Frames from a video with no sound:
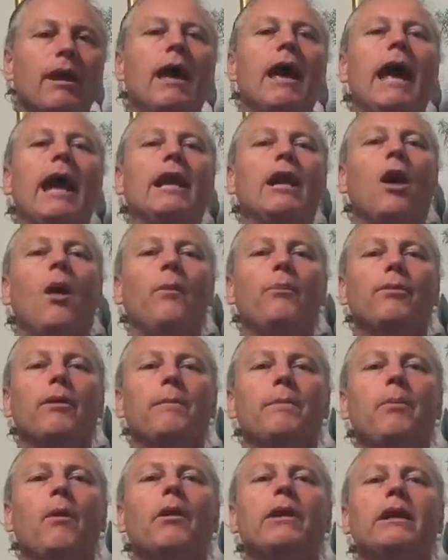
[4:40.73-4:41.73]
and help the
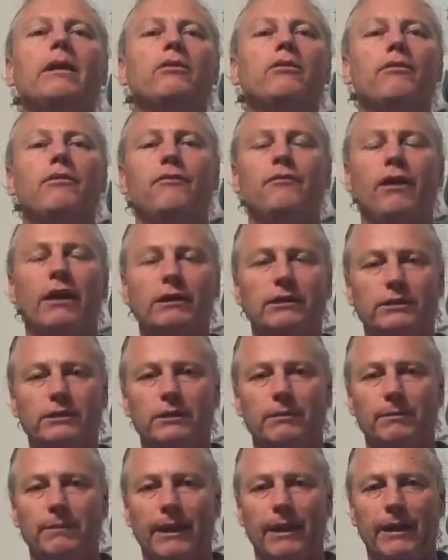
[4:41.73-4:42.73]
body to
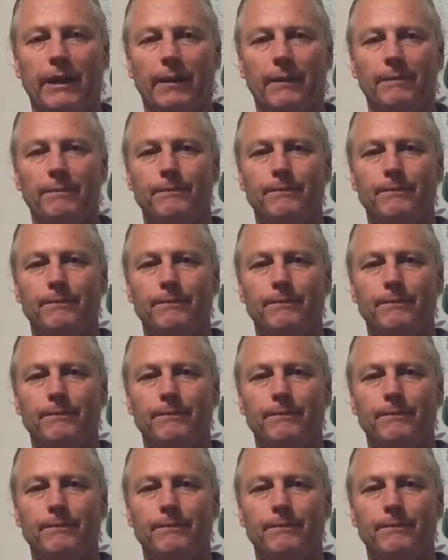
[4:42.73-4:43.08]
function better.